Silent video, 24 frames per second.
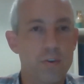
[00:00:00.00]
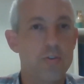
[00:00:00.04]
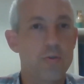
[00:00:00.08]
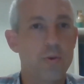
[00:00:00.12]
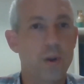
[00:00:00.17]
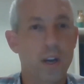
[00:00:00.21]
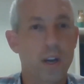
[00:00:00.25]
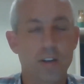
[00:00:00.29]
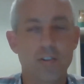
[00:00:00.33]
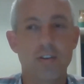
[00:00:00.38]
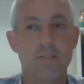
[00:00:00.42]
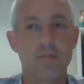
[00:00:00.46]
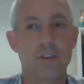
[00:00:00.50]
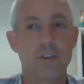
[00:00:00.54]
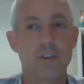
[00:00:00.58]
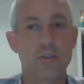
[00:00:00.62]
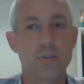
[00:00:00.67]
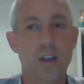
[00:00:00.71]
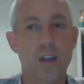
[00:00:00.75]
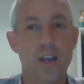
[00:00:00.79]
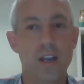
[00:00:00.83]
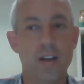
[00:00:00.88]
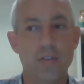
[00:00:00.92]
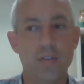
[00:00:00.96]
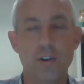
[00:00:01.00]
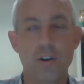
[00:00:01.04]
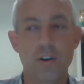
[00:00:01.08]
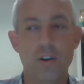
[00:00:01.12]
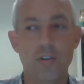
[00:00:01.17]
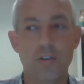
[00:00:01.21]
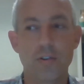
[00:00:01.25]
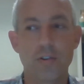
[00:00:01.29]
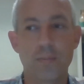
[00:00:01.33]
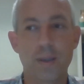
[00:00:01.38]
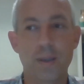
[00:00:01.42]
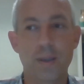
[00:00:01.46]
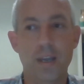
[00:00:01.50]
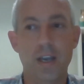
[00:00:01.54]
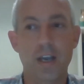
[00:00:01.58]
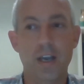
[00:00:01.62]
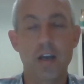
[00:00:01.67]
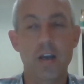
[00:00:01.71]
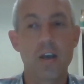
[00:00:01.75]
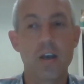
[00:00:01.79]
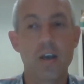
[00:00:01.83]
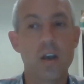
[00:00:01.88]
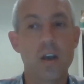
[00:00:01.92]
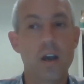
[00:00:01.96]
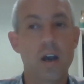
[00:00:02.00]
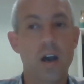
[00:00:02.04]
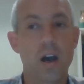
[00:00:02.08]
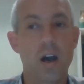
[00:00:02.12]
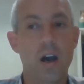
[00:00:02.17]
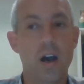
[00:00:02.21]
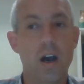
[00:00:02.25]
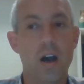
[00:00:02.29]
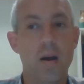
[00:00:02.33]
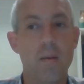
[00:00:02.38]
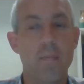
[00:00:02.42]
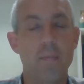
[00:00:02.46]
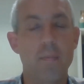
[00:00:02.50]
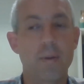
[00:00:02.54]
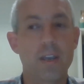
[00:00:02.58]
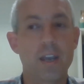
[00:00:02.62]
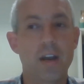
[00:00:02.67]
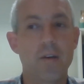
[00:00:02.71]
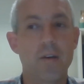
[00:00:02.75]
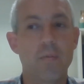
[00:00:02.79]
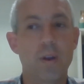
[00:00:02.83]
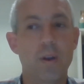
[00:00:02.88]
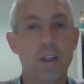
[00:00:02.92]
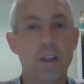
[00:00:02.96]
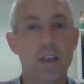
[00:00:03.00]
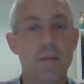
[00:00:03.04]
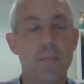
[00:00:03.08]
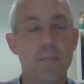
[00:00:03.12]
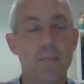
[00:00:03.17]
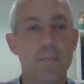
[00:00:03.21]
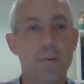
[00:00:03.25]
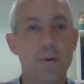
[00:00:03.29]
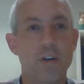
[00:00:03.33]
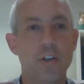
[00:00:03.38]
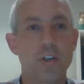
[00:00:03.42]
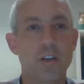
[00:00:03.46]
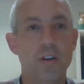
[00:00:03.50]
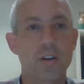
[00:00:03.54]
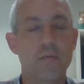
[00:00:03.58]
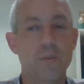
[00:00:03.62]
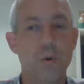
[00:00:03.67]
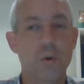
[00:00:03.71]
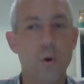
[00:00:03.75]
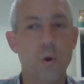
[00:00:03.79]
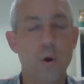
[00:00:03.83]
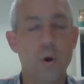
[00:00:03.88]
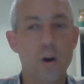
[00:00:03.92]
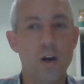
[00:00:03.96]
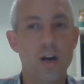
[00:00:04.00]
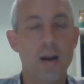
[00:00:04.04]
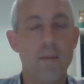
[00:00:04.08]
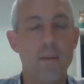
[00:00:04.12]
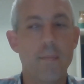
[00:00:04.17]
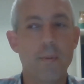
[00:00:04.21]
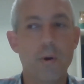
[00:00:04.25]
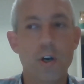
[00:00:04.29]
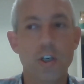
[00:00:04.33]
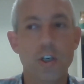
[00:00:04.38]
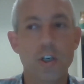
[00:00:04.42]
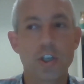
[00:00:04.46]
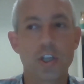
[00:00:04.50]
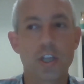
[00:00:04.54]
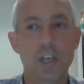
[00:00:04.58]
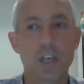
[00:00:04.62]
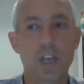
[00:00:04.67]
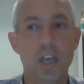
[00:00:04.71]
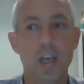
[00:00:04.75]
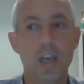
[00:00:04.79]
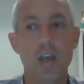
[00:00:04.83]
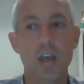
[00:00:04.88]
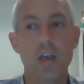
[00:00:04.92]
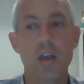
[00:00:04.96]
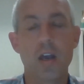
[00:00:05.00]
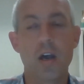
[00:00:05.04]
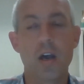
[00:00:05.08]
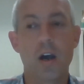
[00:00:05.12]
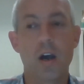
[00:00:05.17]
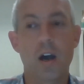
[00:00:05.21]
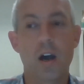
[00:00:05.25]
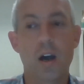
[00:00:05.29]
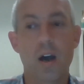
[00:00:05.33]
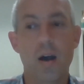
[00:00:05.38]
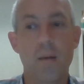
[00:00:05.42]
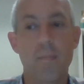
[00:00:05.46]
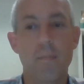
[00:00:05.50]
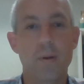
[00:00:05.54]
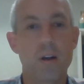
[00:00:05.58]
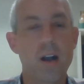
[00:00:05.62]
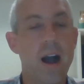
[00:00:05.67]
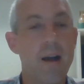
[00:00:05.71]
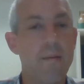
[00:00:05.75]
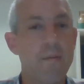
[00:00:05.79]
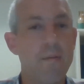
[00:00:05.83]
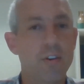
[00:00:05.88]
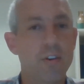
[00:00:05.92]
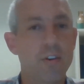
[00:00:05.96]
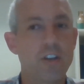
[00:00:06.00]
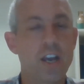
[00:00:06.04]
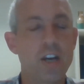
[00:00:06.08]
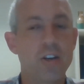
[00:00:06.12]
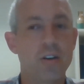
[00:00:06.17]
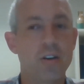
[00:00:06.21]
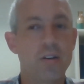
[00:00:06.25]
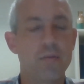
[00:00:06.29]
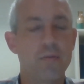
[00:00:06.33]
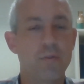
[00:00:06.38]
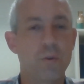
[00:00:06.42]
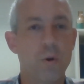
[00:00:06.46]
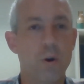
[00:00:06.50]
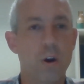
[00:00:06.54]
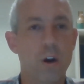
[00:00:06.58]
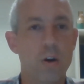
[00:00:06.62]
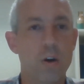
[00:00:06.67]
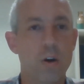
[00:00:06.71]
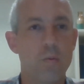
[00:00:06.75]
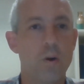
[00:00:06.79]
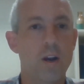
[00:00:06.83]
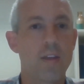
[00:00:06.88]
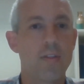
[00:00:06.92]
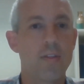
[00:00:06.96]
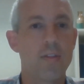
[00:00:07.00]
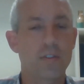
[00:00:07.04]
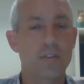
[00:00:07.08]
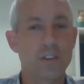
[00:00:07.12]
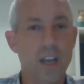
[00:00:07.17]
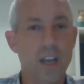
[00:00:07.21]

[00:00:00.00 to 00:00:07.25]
tricks of the trade, so to speak, can really push it forward and push the conversation forward with the